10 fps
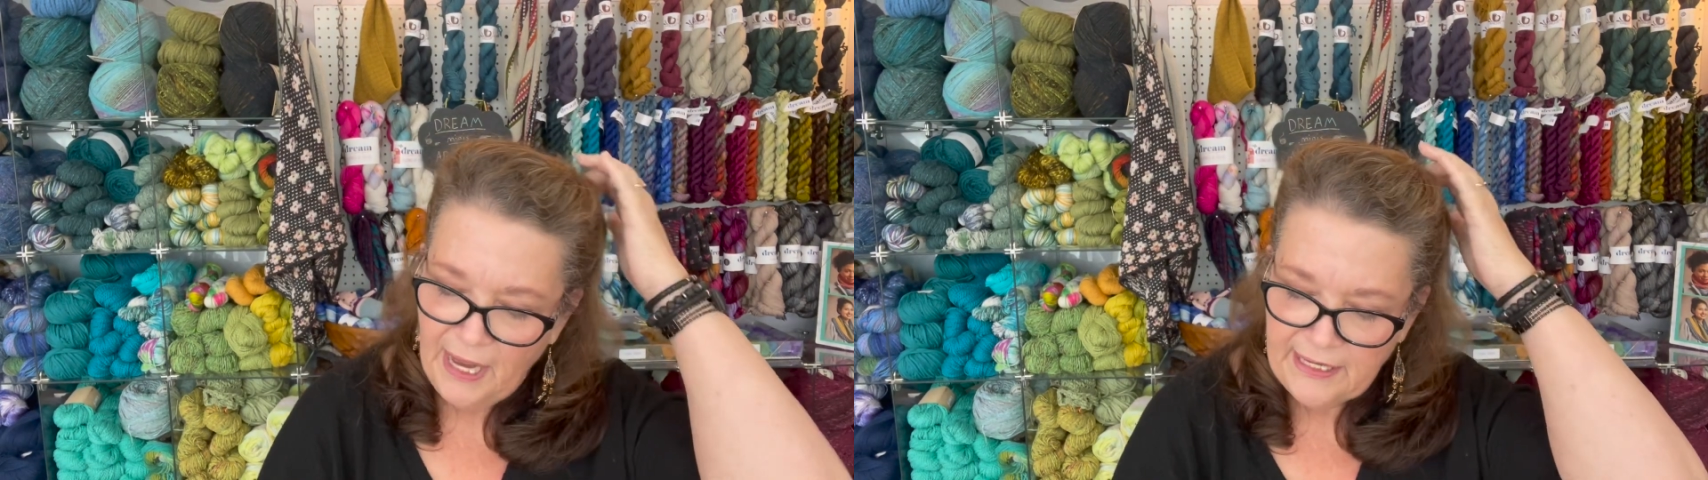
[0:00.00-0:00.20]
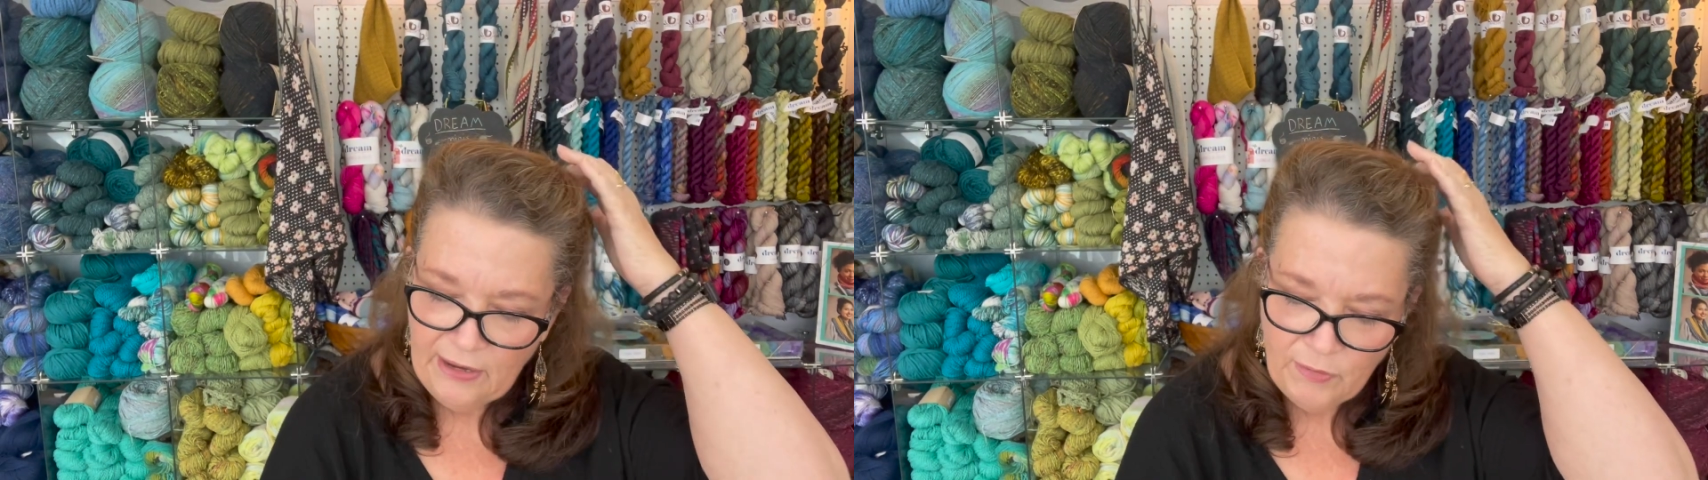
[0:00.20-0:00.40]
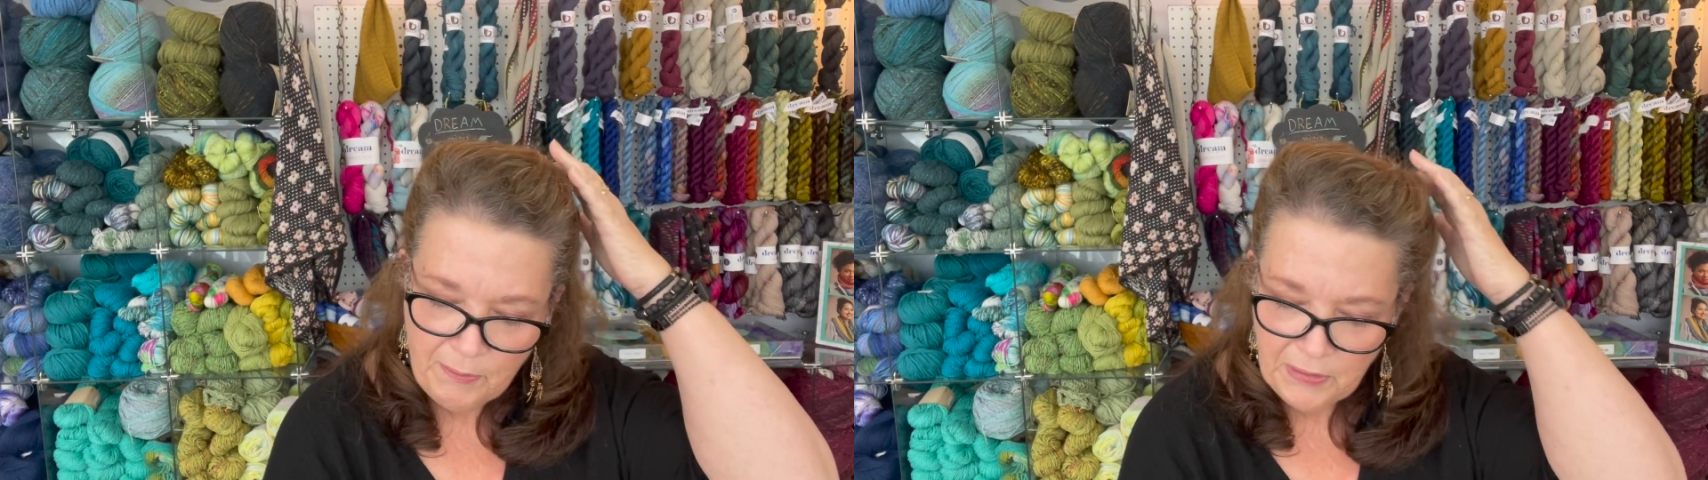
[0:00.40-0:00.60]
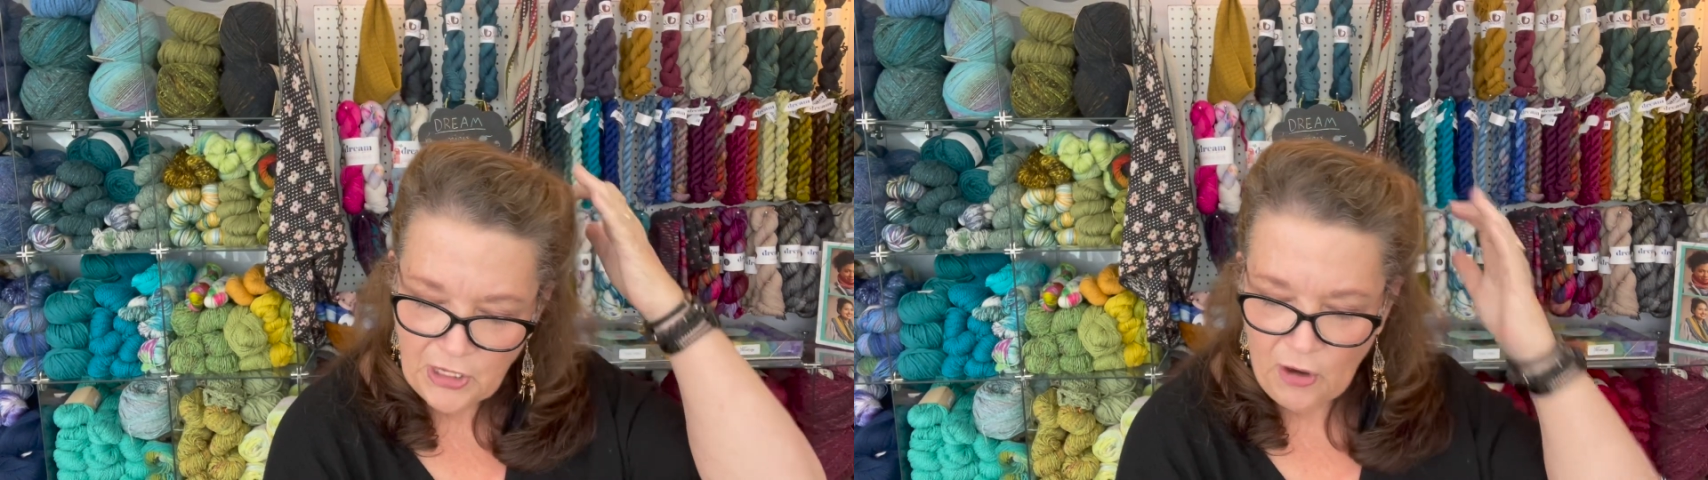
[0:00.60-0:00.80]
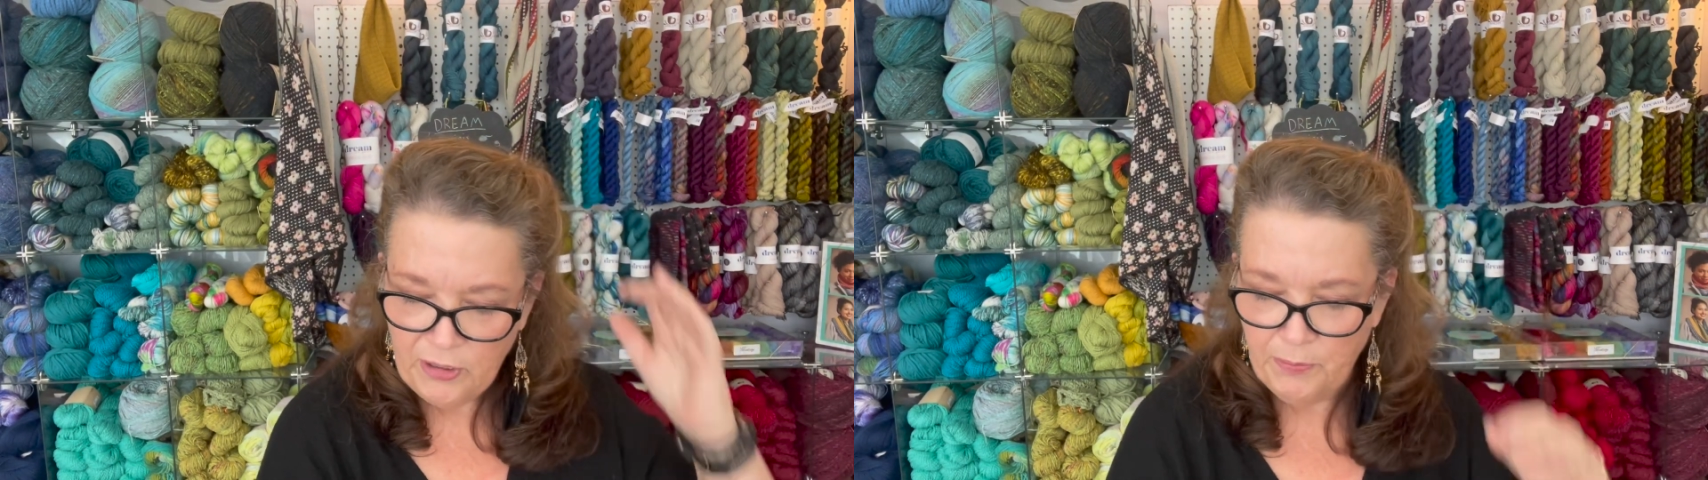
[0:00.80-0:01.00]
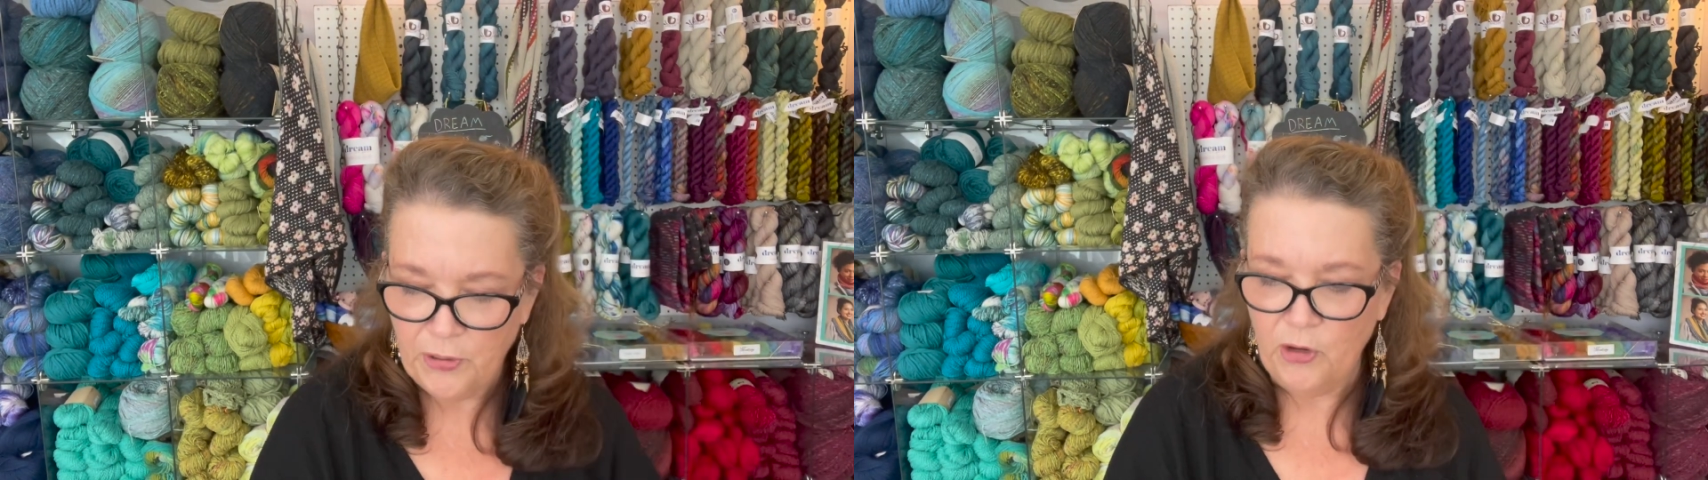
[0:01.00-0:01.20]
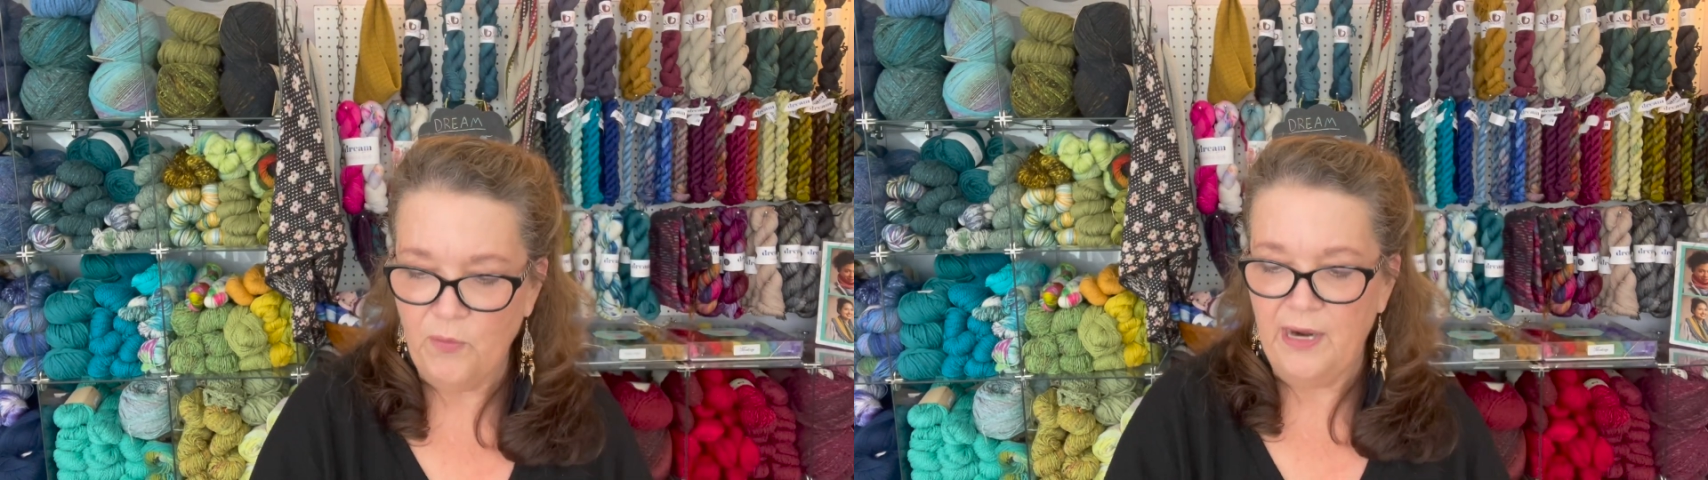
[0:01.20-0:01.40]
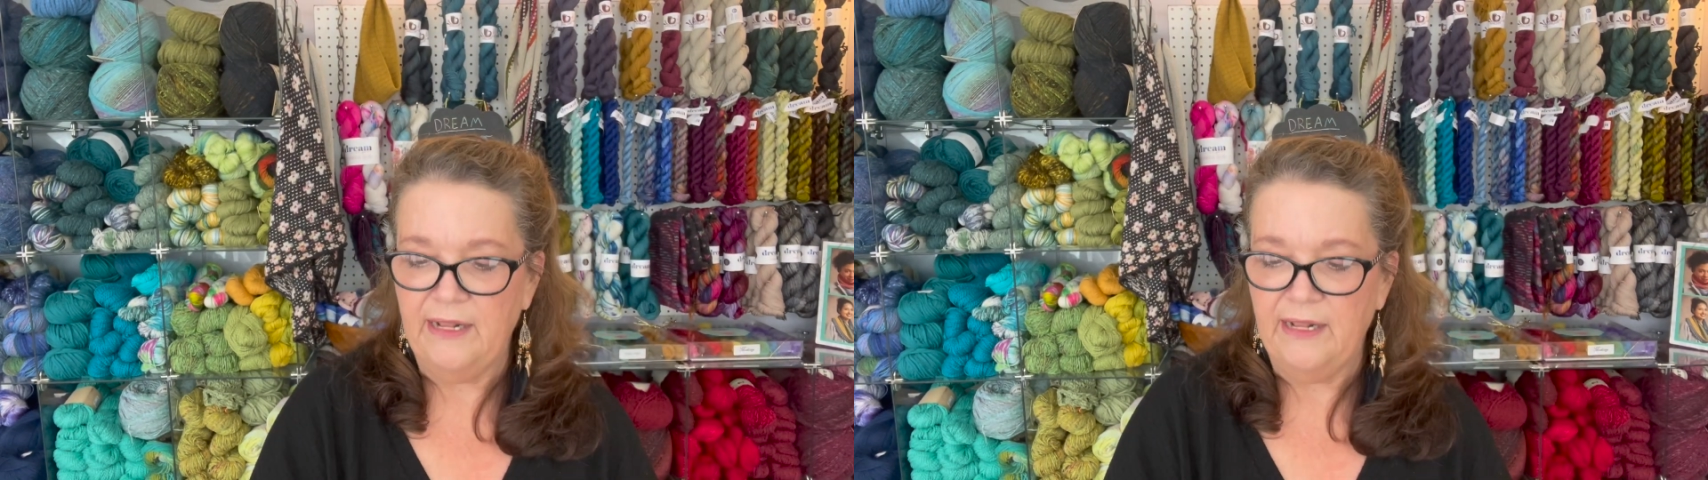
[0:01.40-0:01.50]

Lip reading: knit one below and a purl one,